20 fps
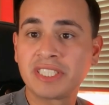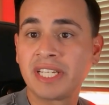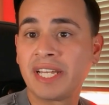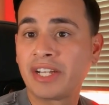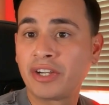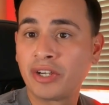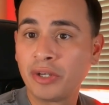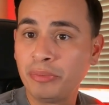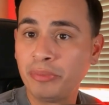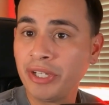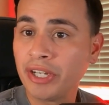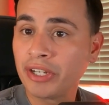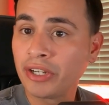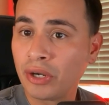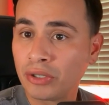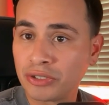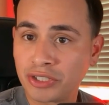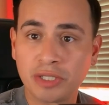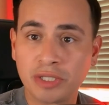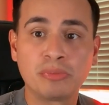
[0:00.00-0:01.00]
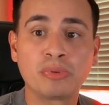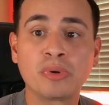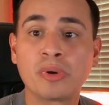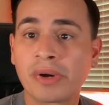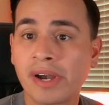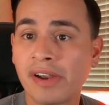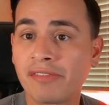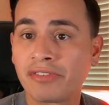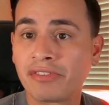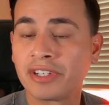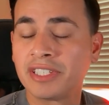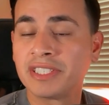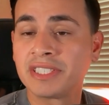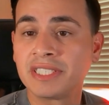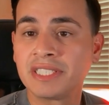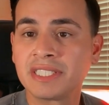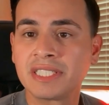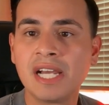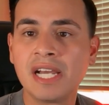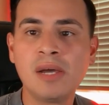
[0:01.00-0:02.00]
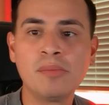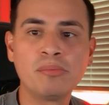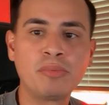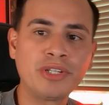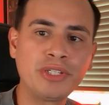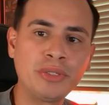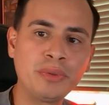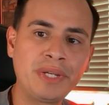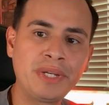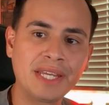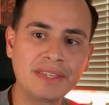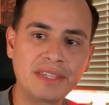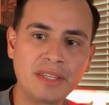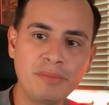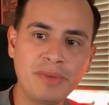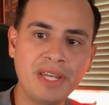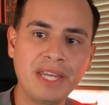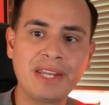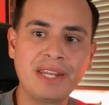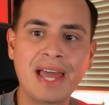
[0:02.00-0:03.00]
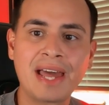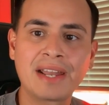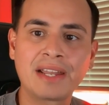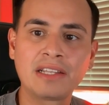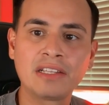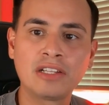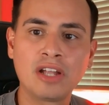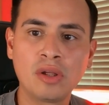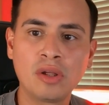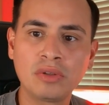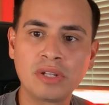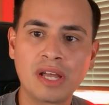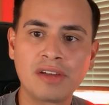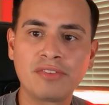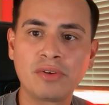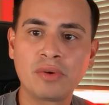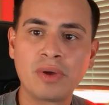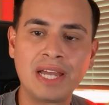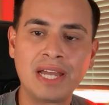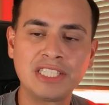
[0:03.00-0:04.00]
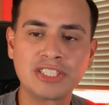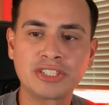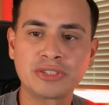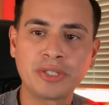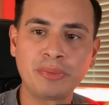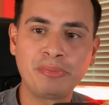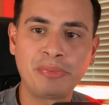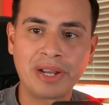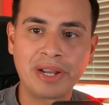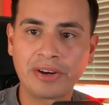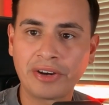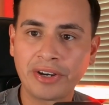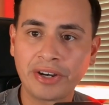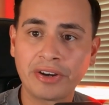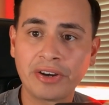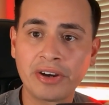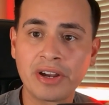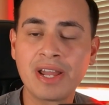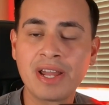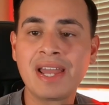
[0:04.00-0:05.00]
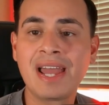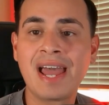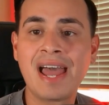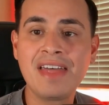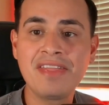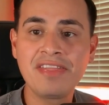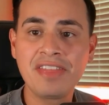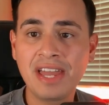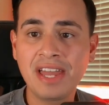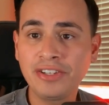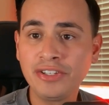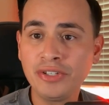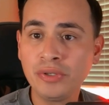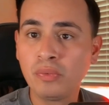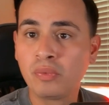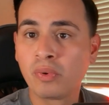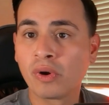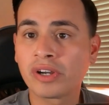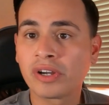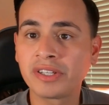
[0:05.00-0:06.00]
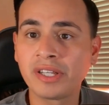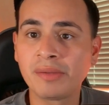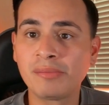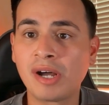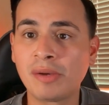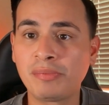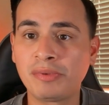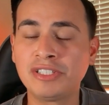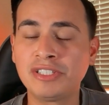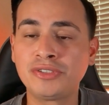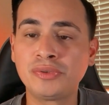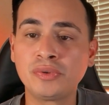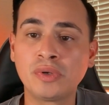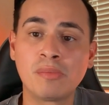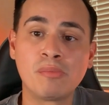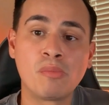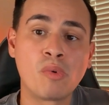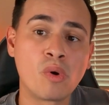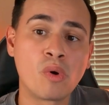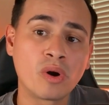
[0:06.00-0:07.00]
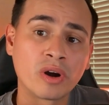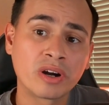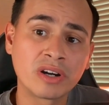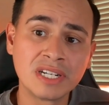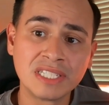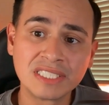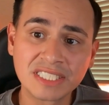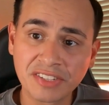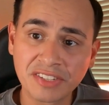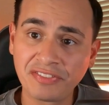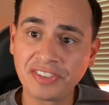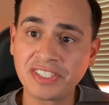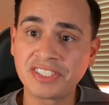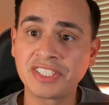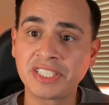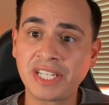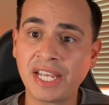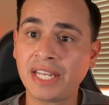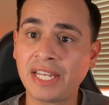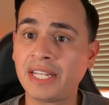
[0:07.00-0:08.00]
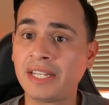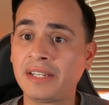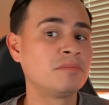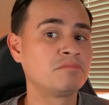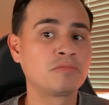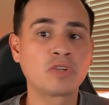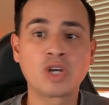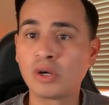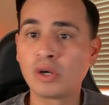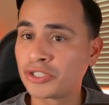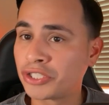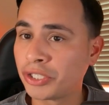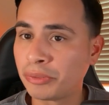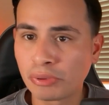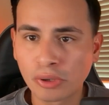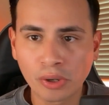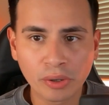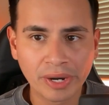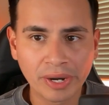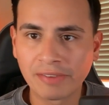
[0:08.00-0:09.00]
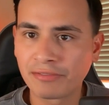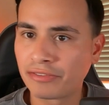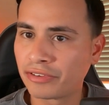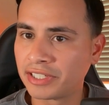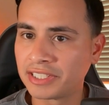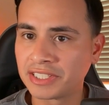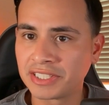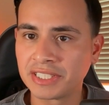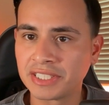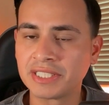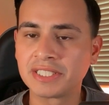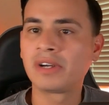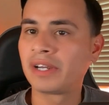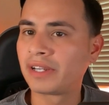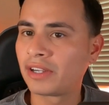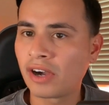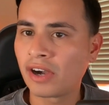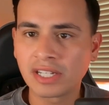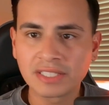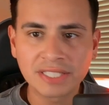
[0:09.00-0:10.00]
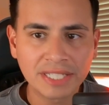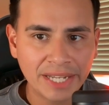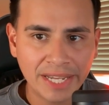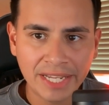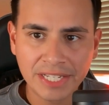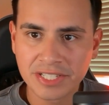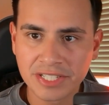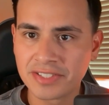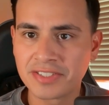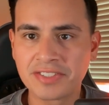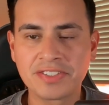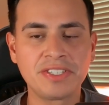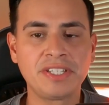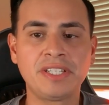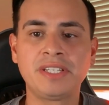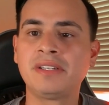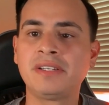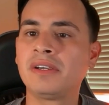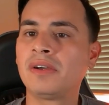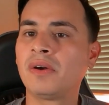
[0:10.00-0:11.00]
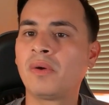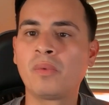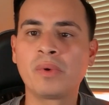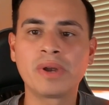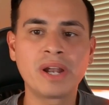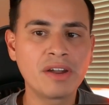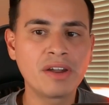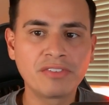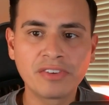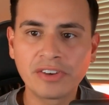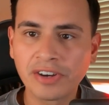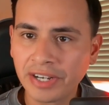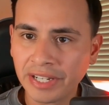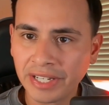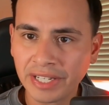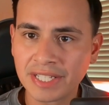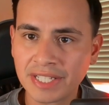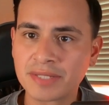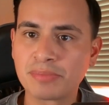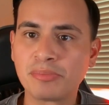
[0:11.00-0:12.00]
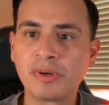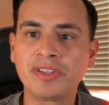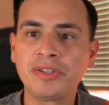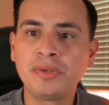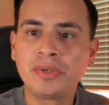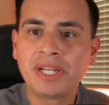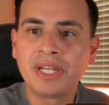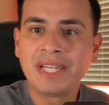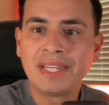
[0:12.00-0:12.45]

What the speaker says: It could be a coaching program, for instance, but you get them in at a low level entry barrier, and then you work them up into a more sophisticated coaching program, for instance, content agency, whatever it is, but you can